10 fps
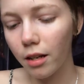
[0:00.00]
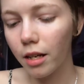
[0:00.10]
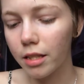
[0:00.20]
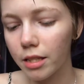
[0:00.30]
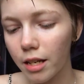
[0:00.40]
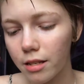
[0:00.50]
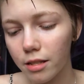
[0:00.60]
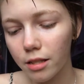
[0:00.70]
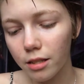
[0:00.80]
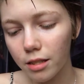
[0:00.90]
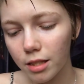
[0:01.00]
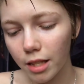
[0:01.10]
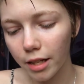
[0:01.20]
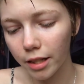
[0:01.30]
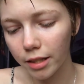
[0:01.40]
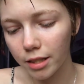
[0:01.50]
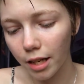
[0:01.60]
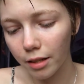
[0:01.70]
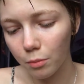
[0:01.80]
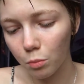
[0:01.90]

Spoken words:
It says, Psychic Sight,